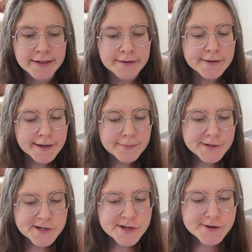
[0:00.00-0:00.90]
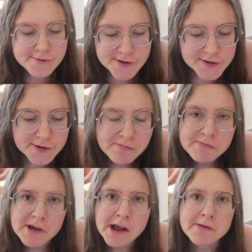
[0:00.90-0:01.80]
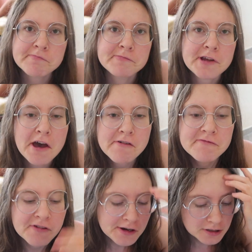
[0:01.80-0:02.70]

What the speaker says: here, coming to you with some game dev.